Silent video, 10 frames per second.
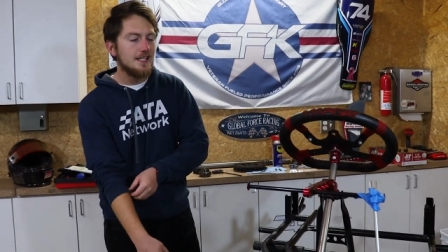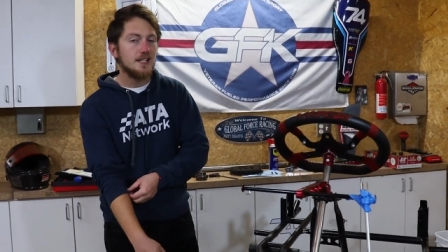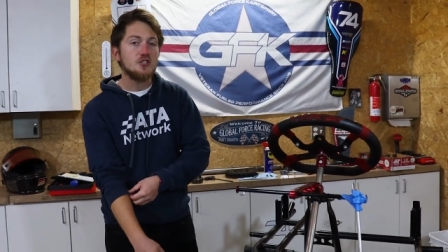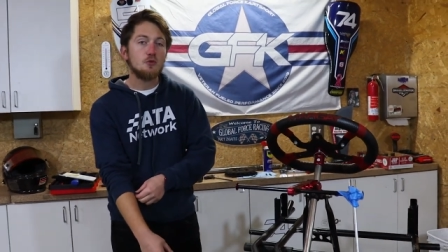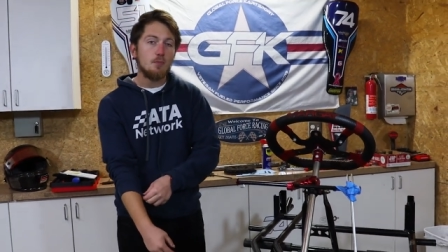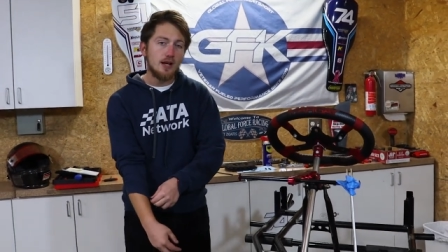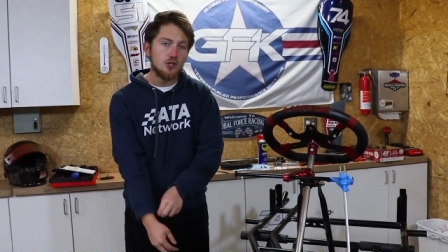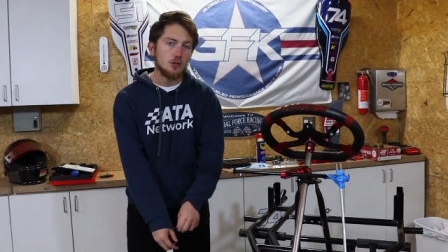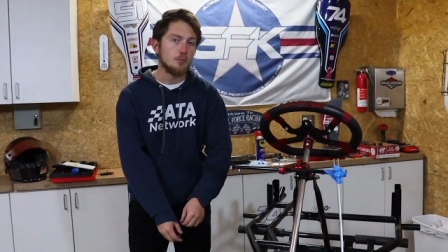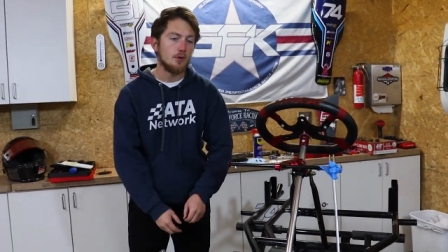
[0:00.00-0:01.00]
the
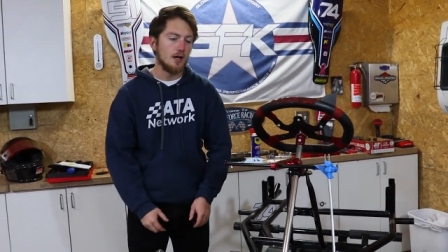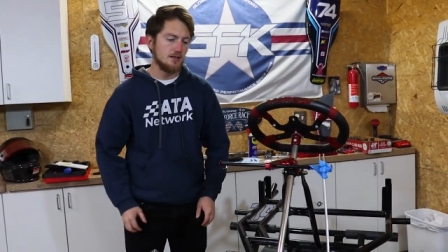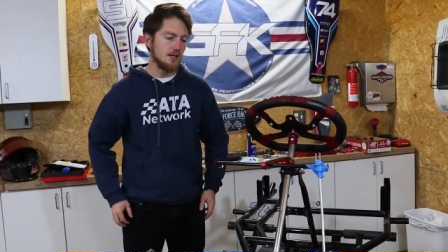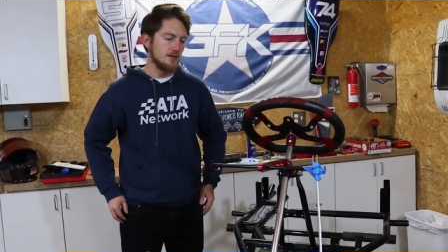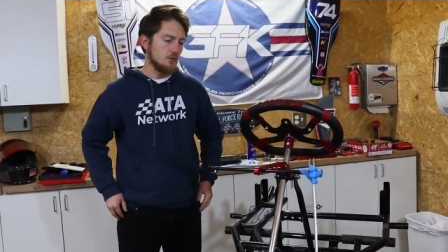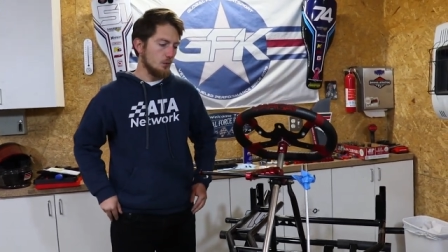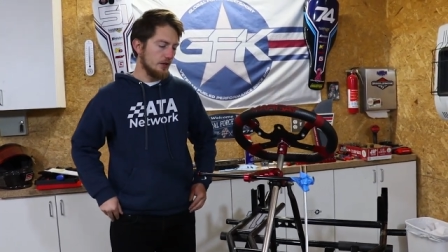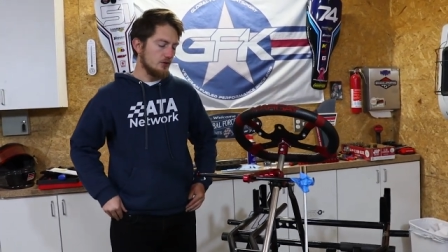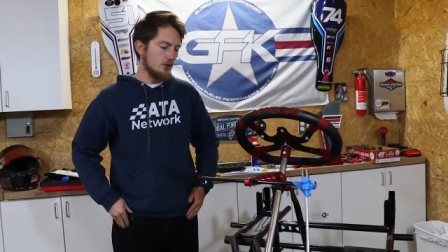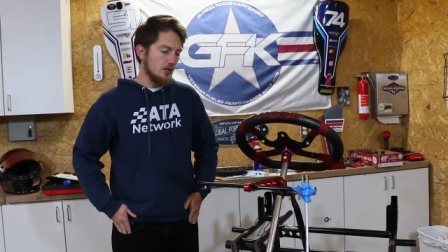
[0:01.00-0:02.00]
inspection process,
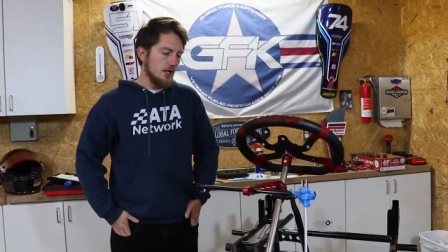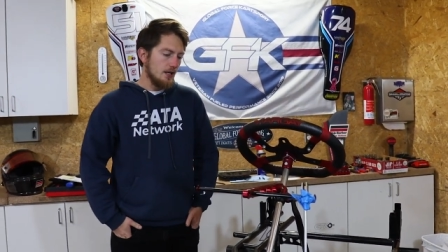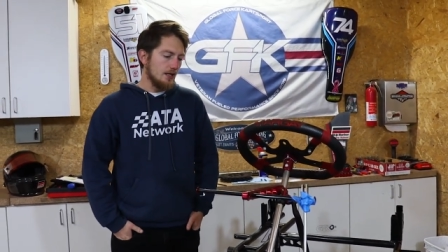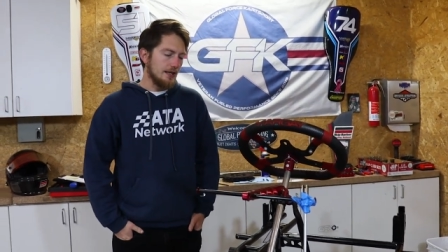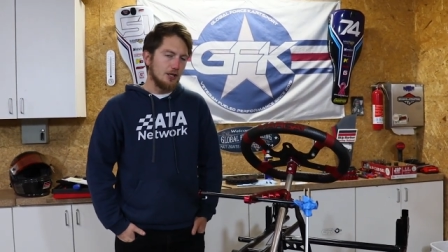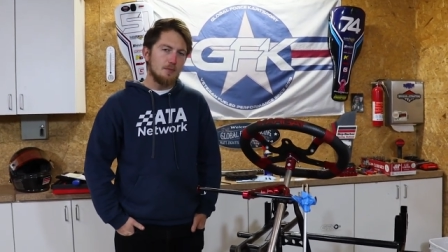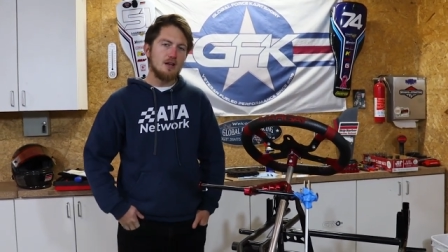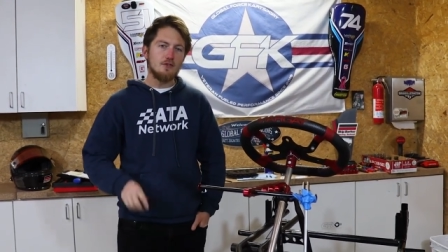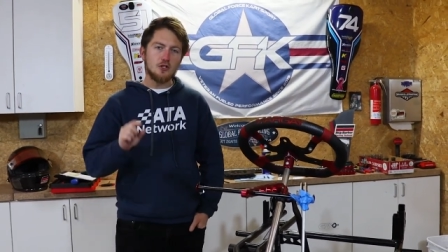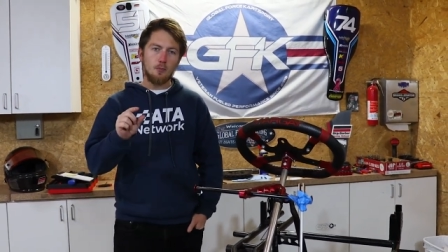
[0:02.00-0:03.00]
which, a little
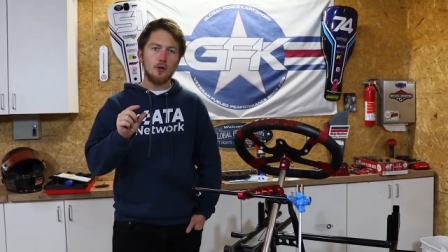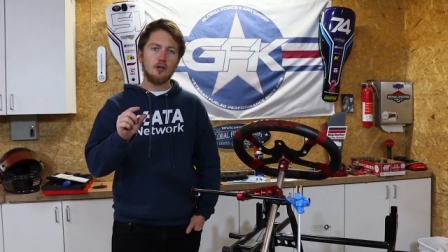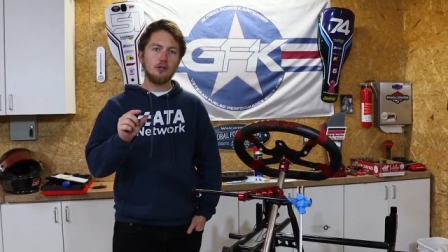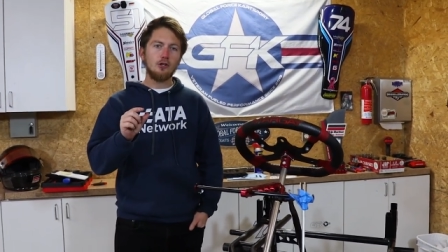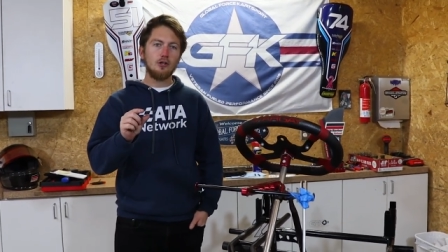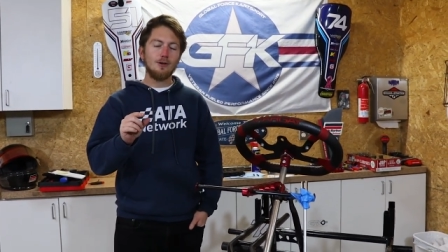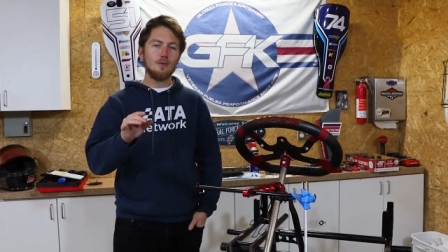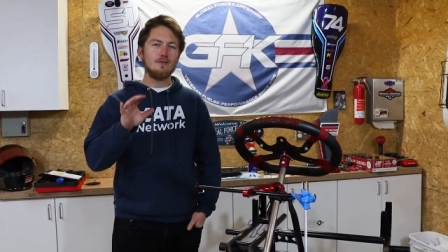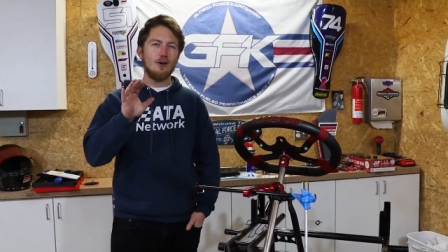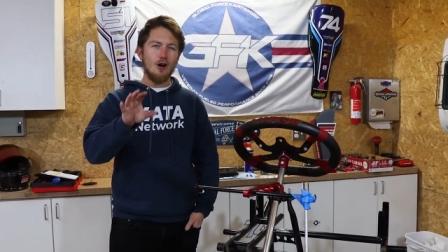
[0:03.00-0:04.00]
bit of a spoiler alert,
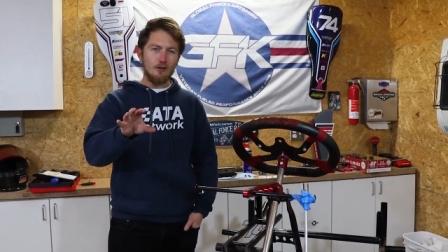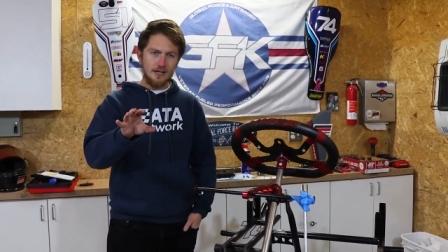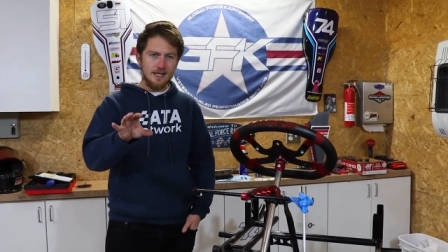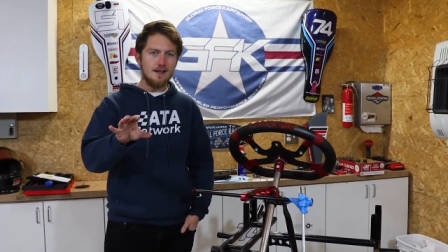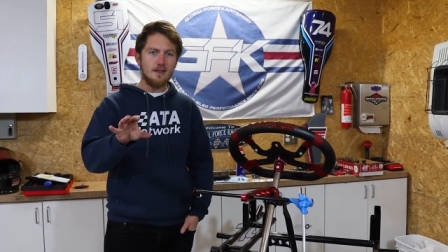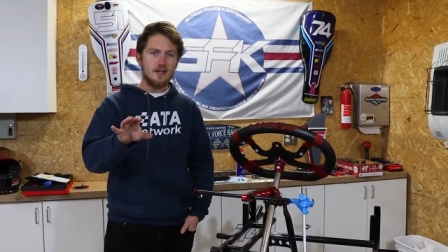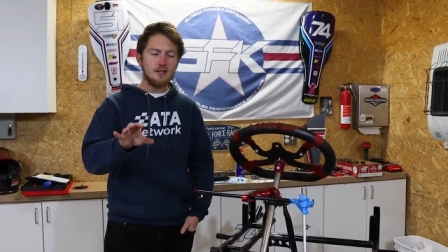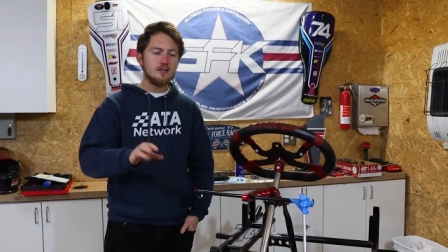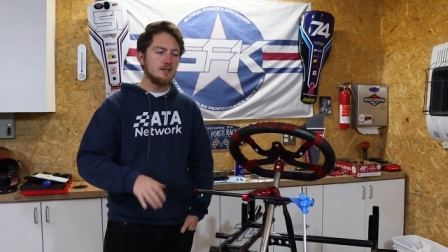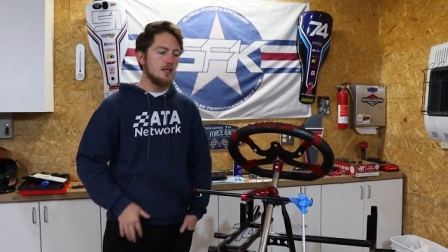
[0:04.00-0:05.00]
we've already done
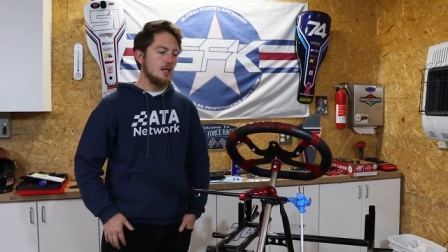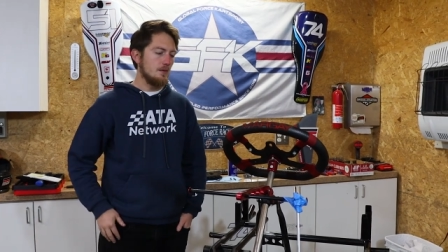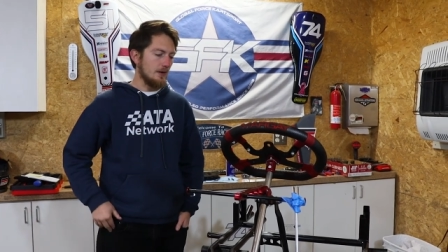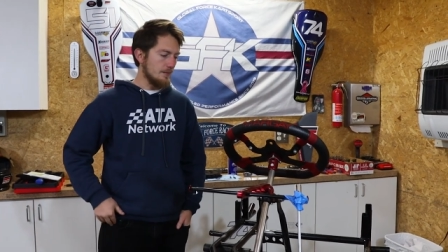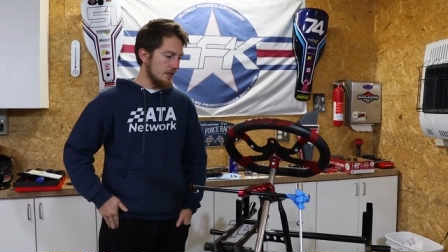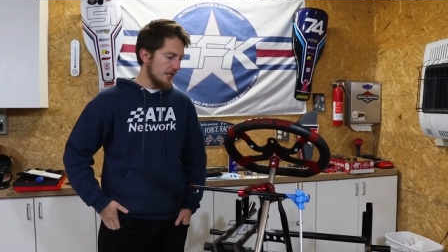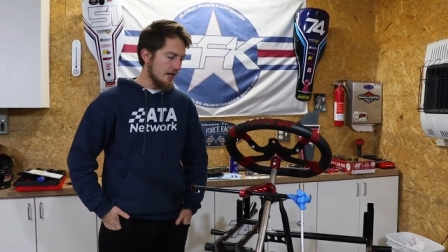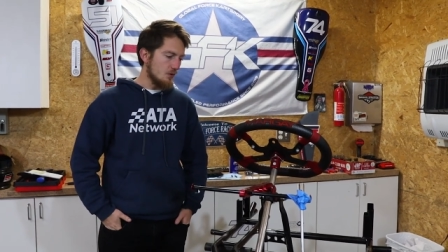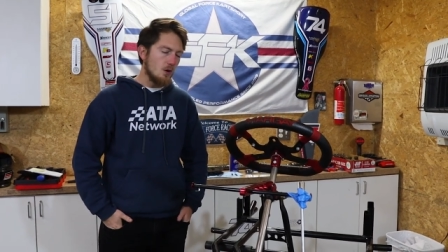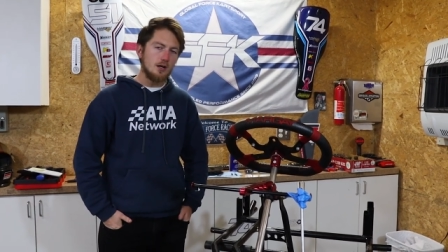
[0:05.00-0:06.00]
this. But I'm gonna
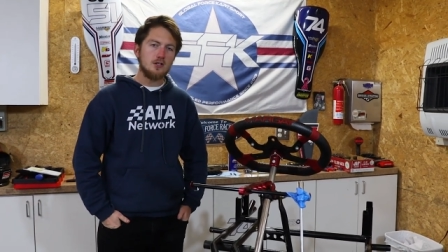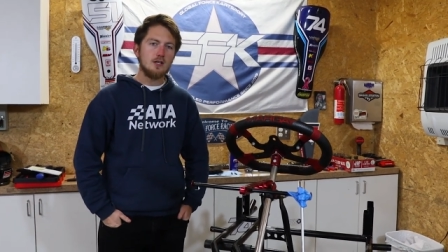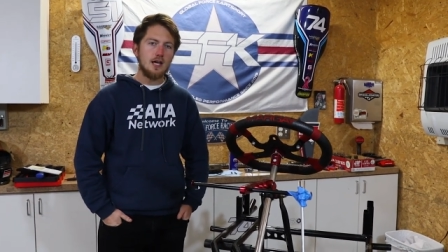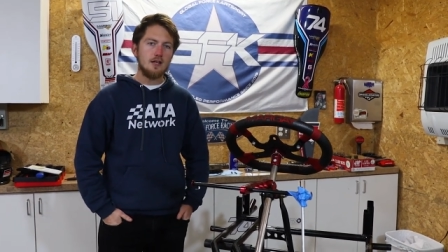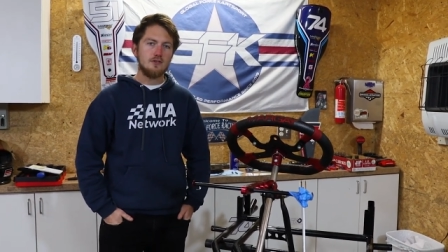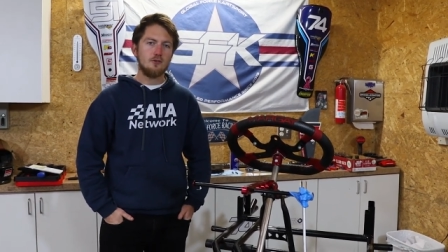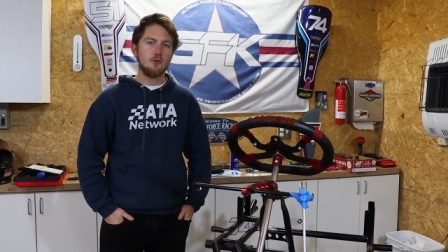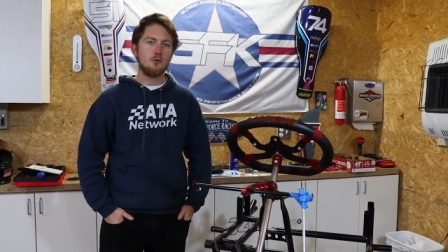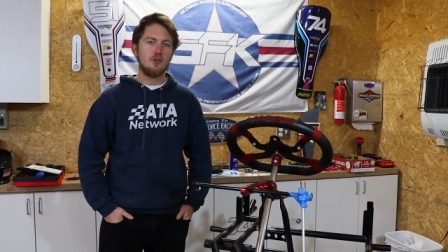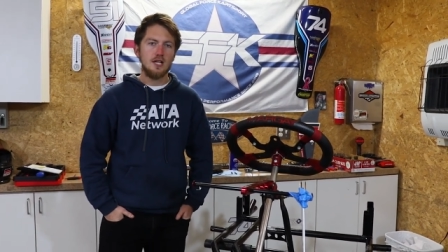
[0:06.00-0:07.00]
kind of walk you guys
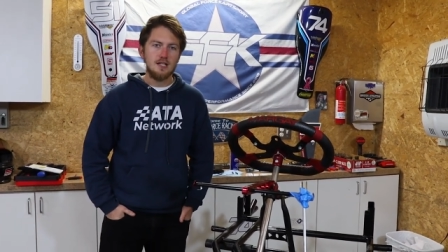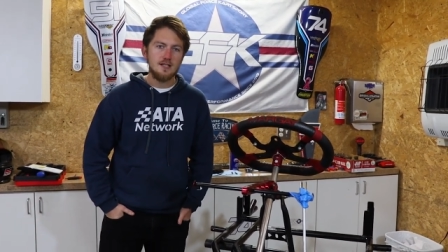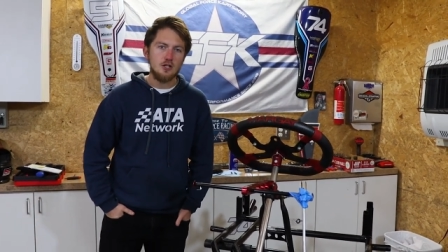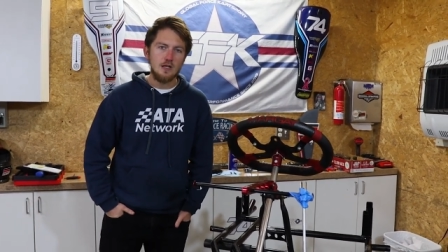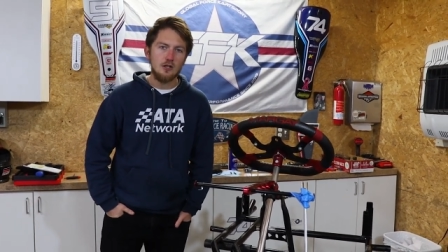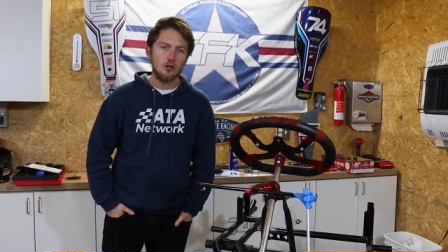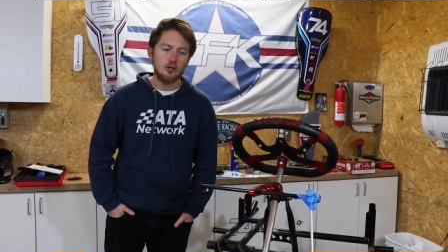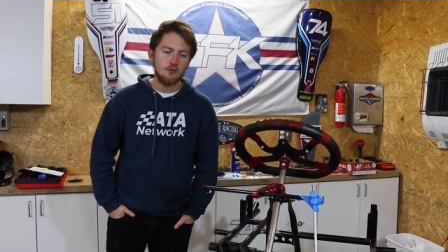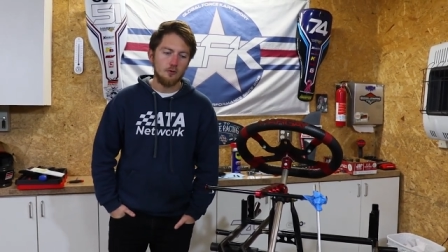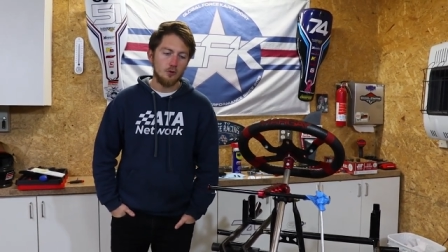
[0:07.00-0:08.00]
through things that you need to
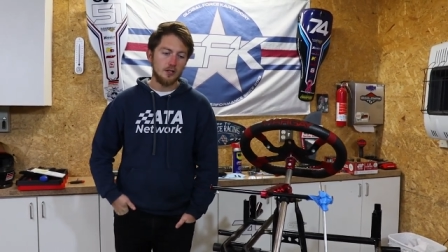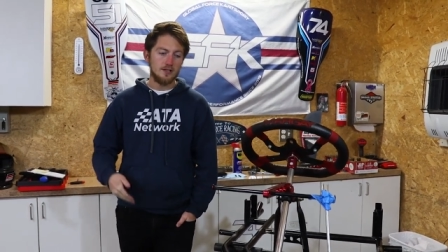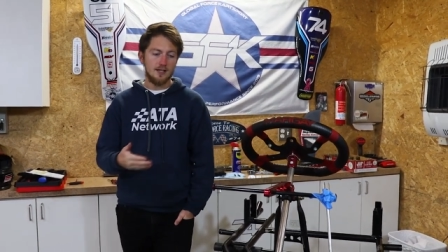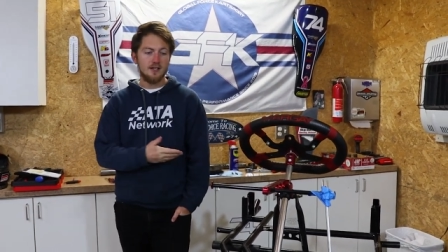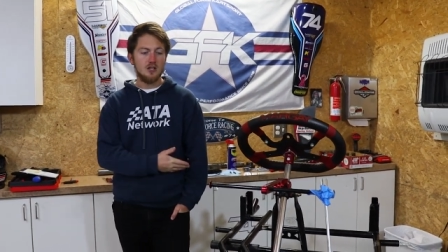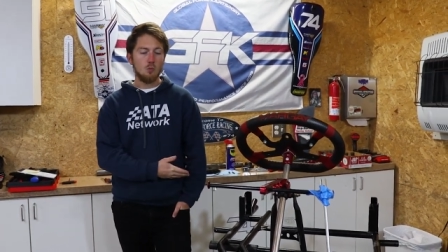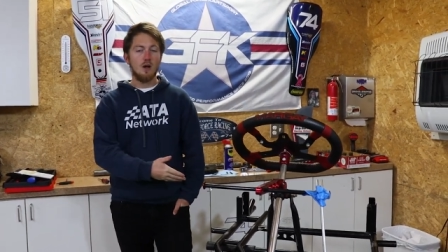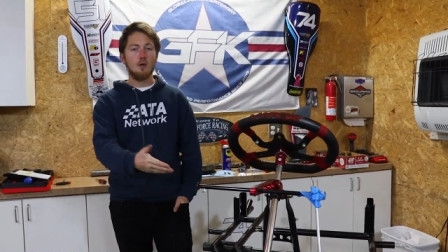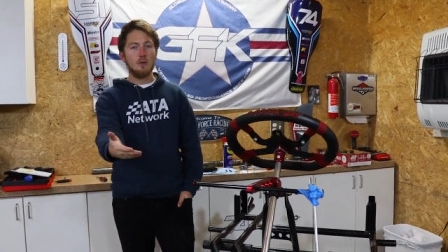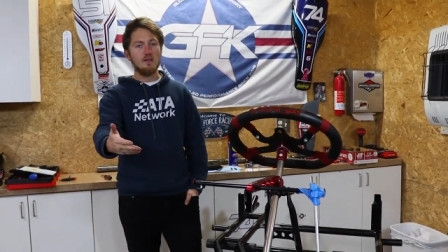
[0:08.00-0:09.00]
look for and tell you
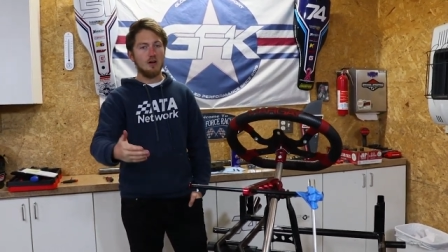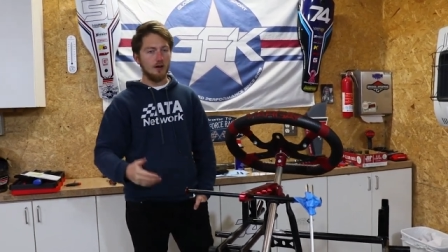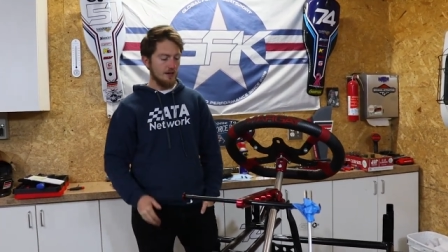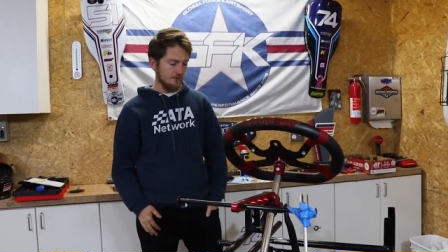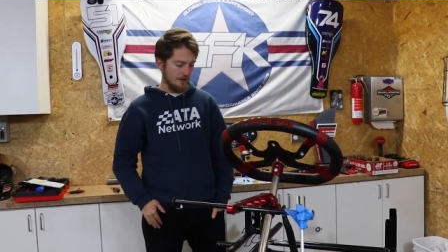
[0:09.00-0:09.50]
what we've already